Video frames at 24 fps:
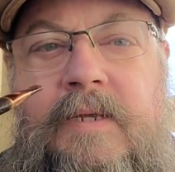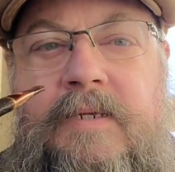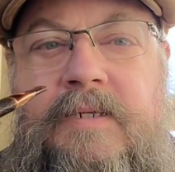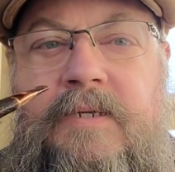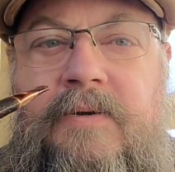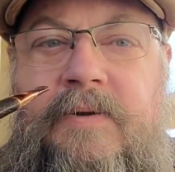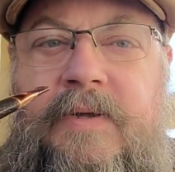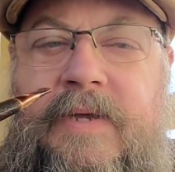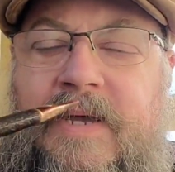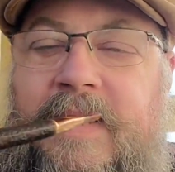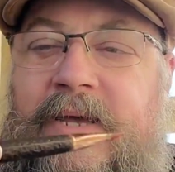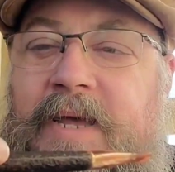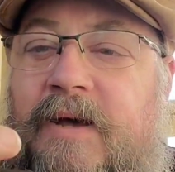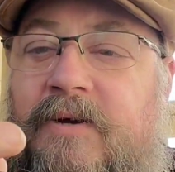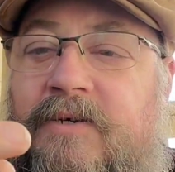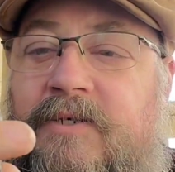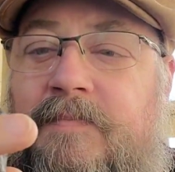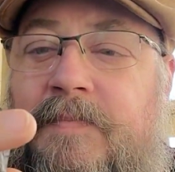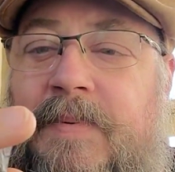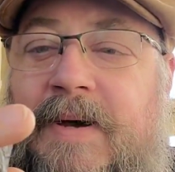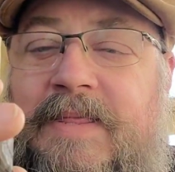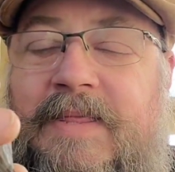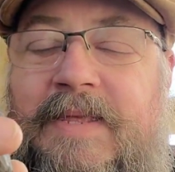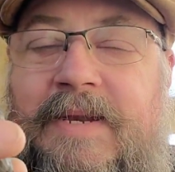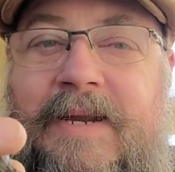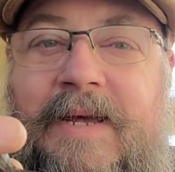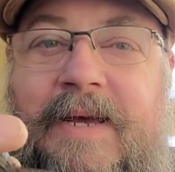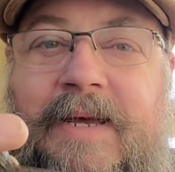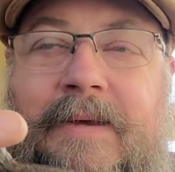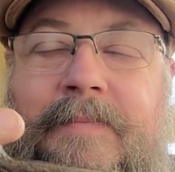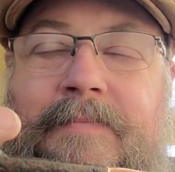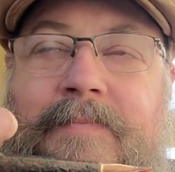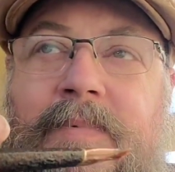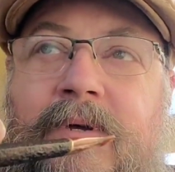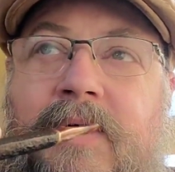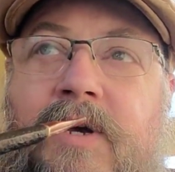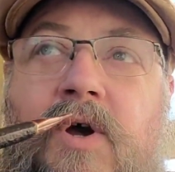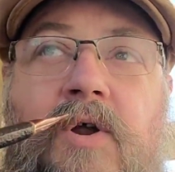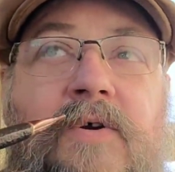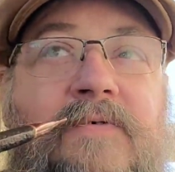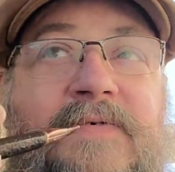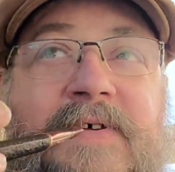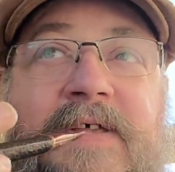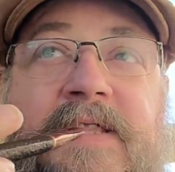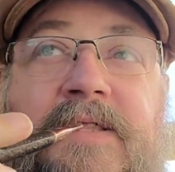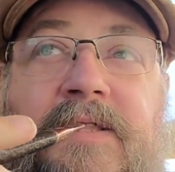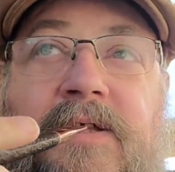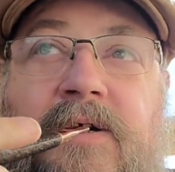So he goes by the name
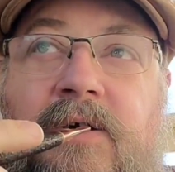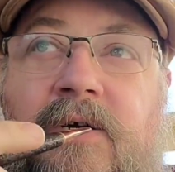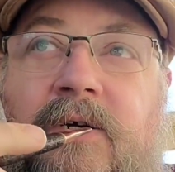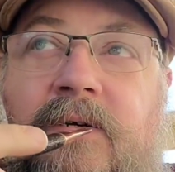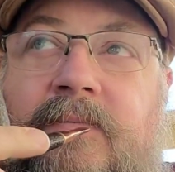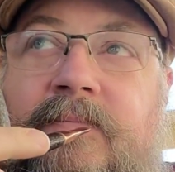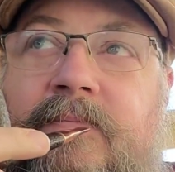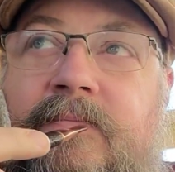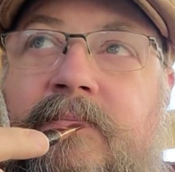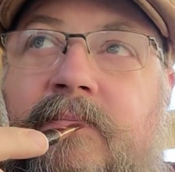Gurvinder.